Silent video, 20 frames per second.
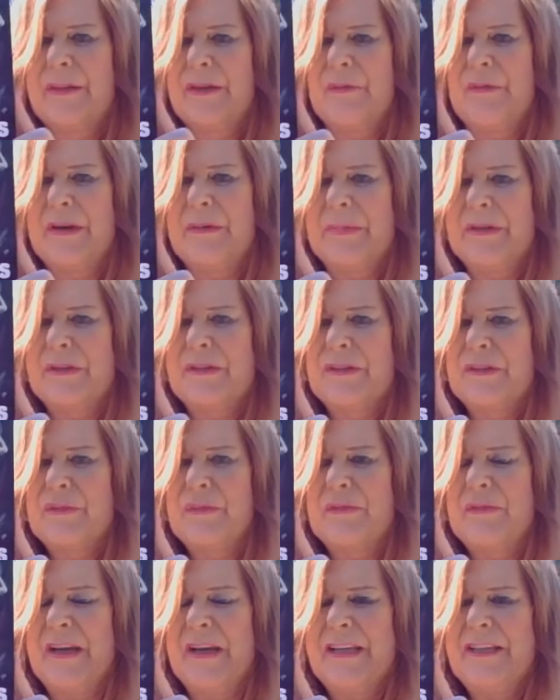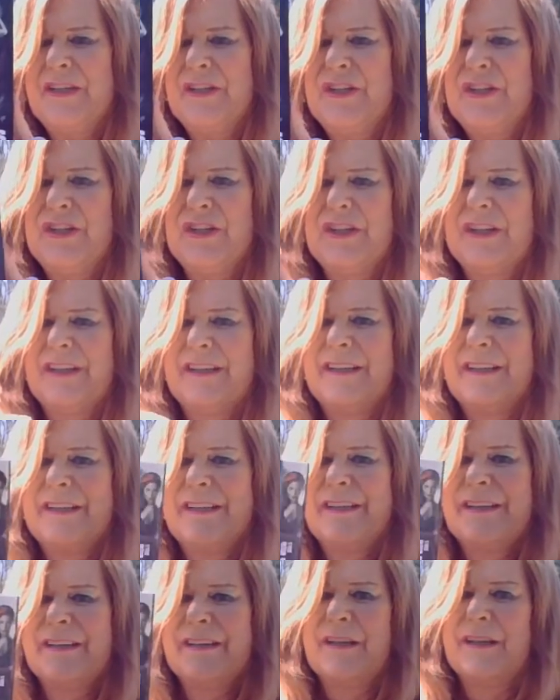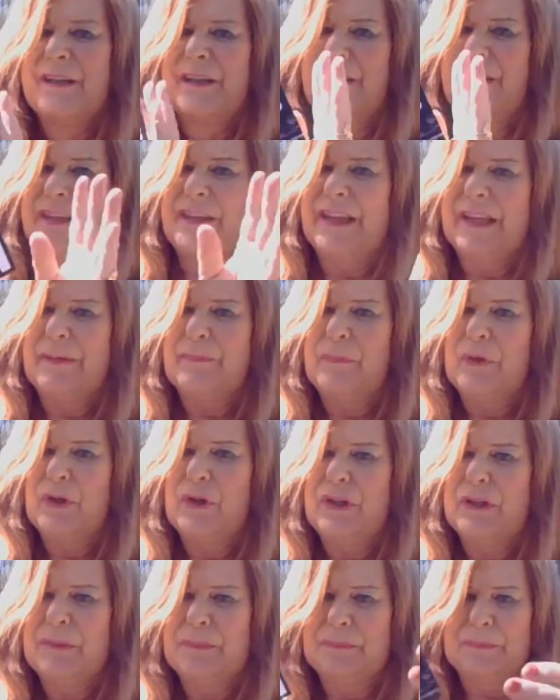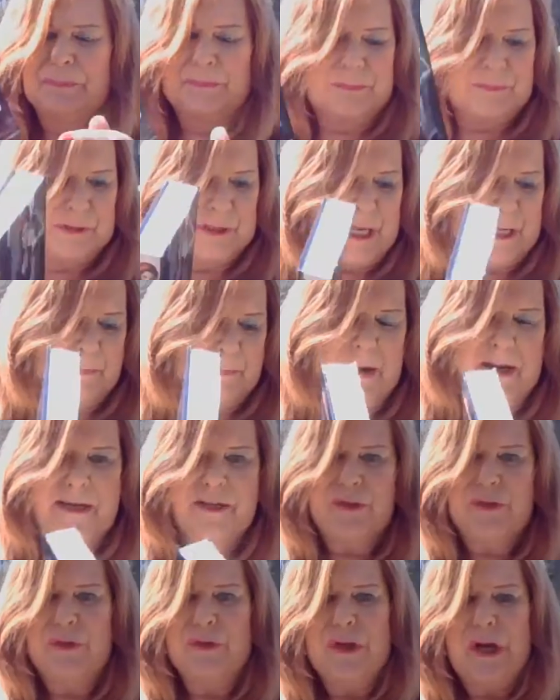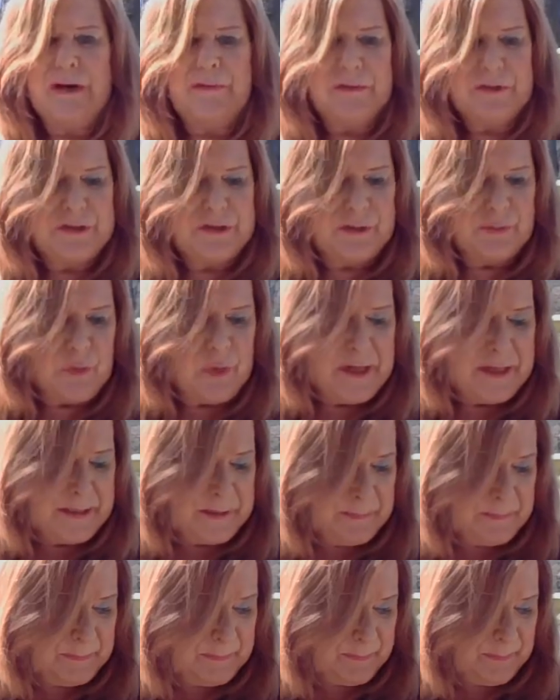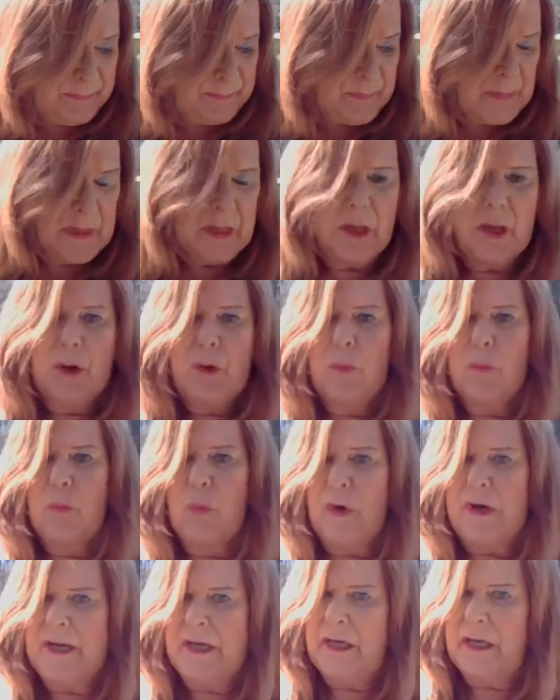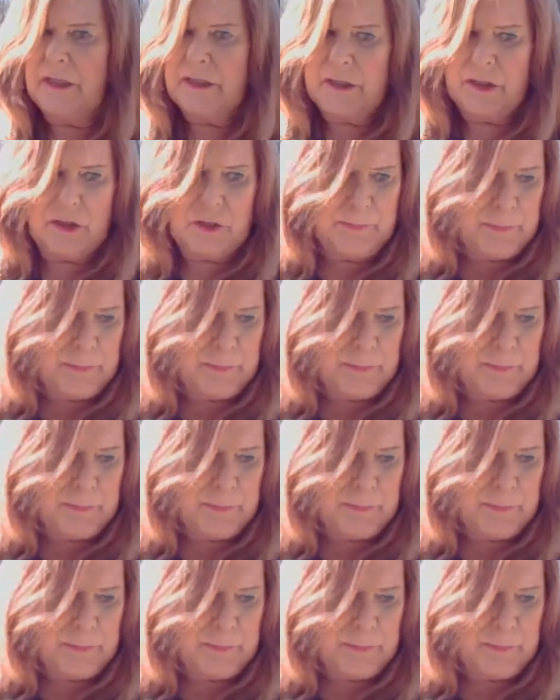The Red Bitch's Revenge. Thick book. It's like buying two novels in one. Working on the